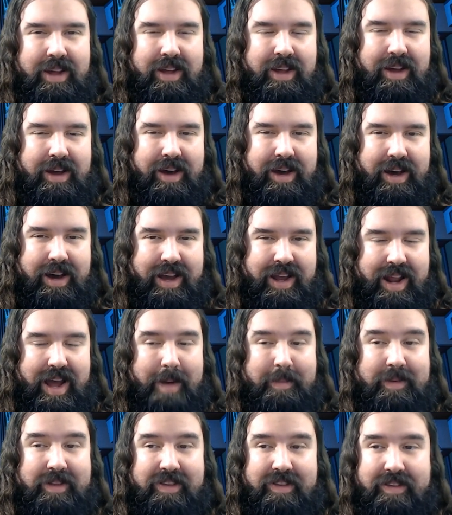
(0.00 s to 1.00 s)
Uh, it
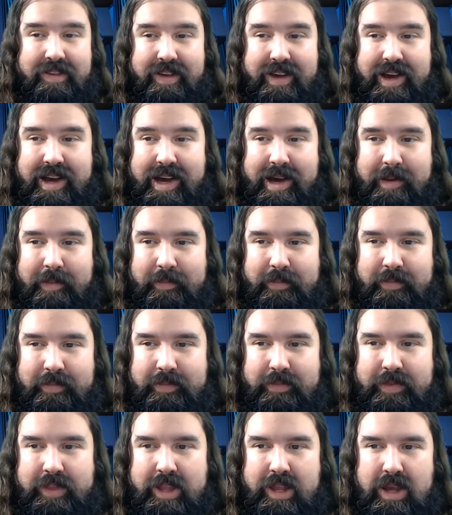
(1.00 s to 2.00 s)
happens. Um,
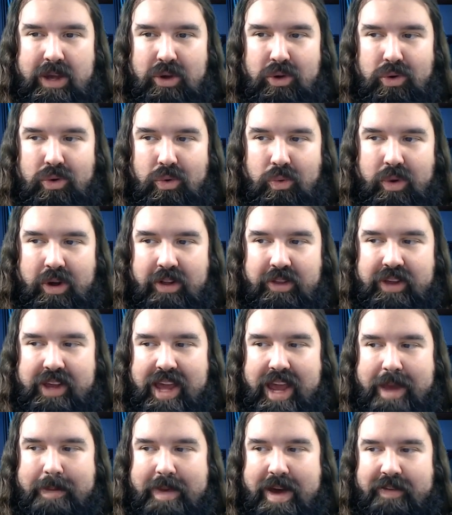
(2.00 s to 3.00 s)
will the
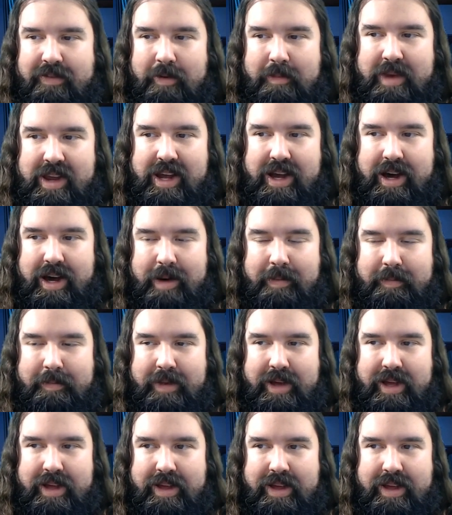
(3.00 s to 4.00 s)
game ever
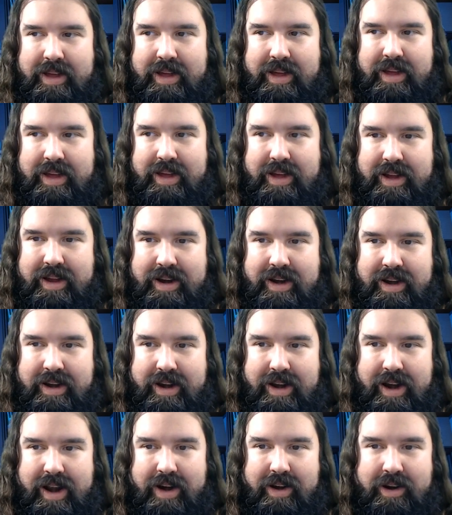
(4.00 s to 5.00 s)
become,
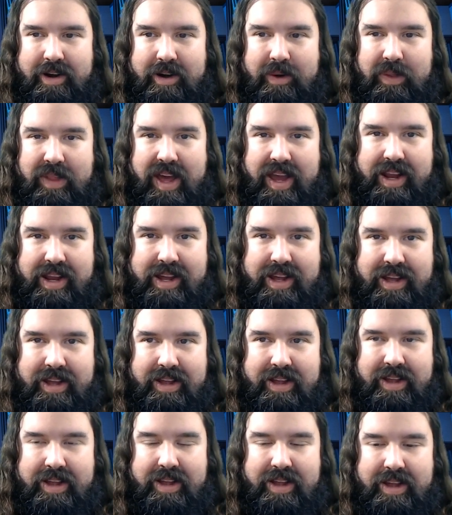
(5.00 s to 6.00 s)
I don't know, like
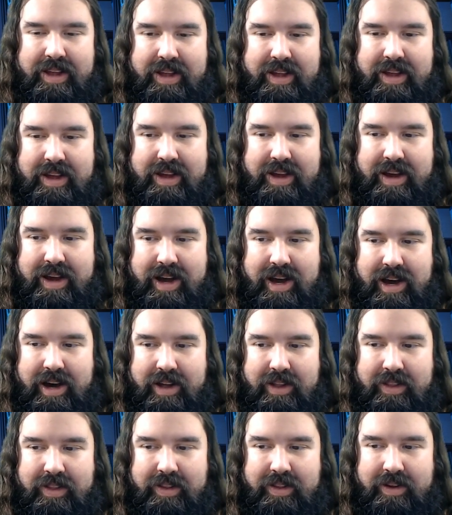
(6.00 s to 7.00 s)

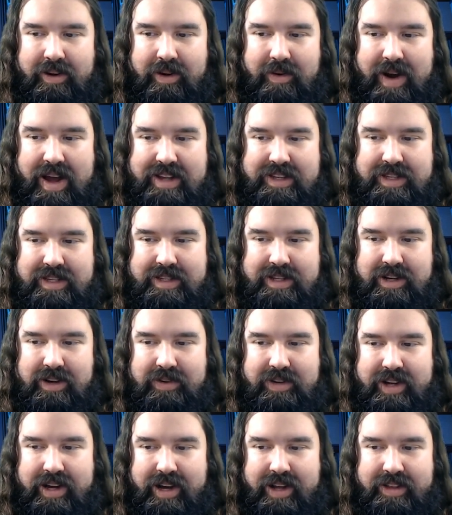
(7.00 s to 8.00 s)
uh, Horizon
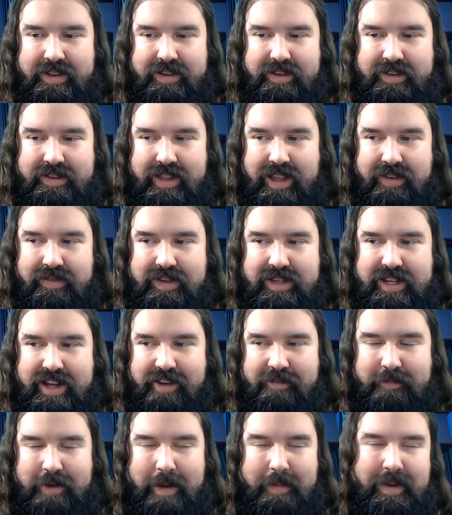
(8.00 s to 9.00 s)
Zero Dawn level
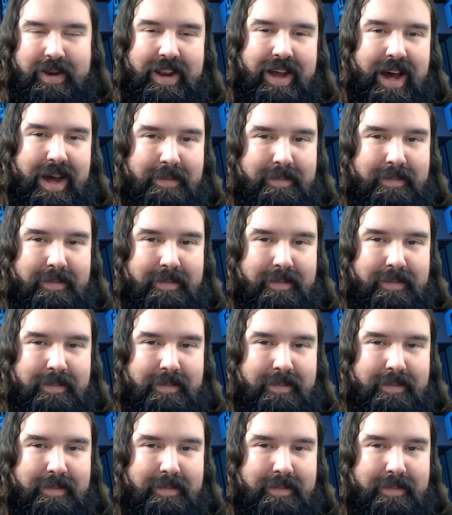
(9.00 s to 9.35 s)
stuff? Probably not,